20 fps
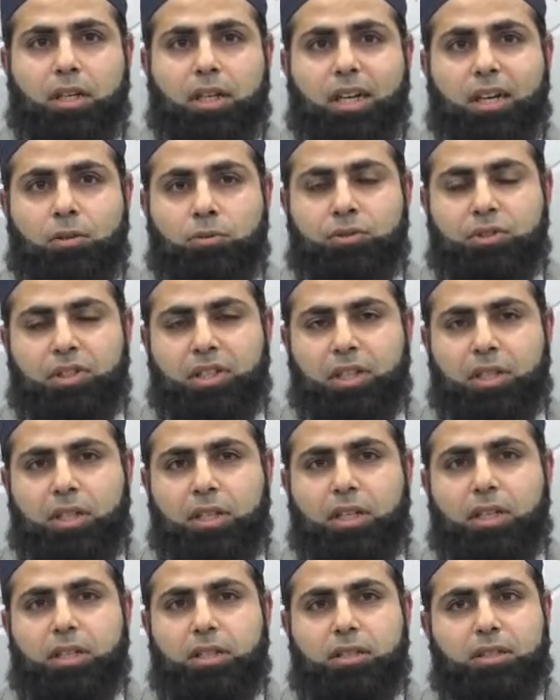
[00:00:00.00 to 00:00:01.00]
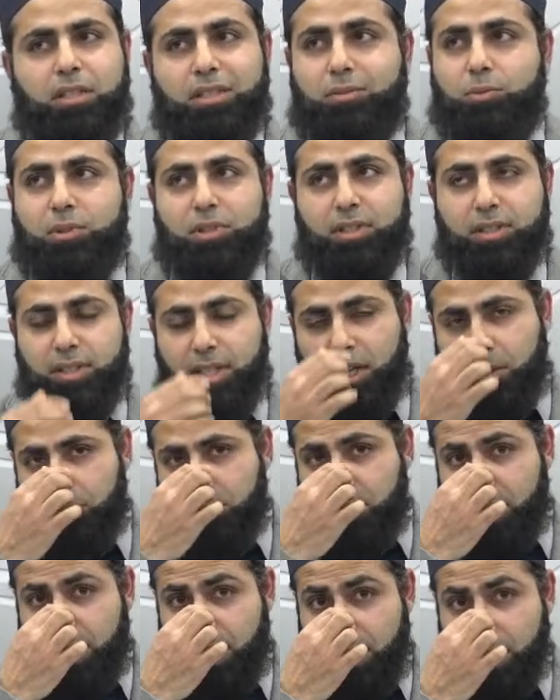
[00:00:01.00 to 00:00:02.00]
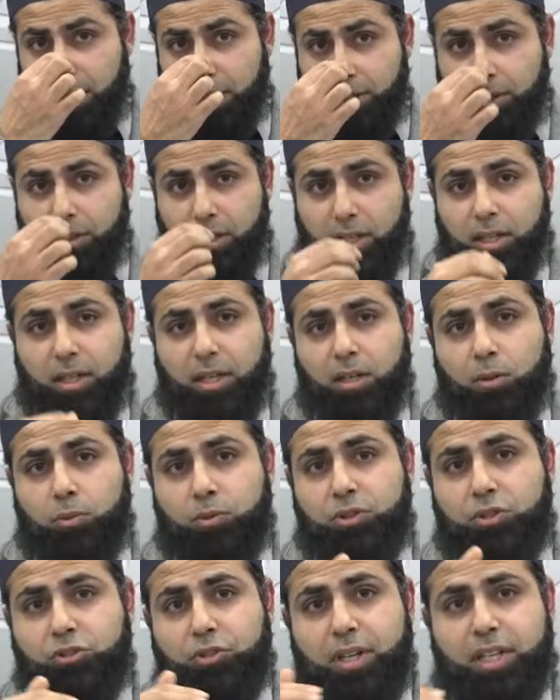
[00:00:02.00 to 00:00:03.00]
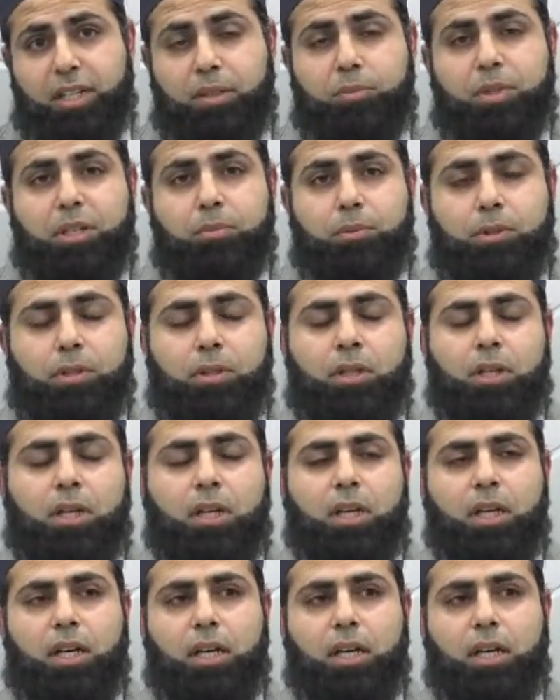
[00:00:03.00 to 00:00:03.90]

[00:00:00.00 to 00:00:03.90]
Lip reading: accounting, and it was the same there in that I was training people.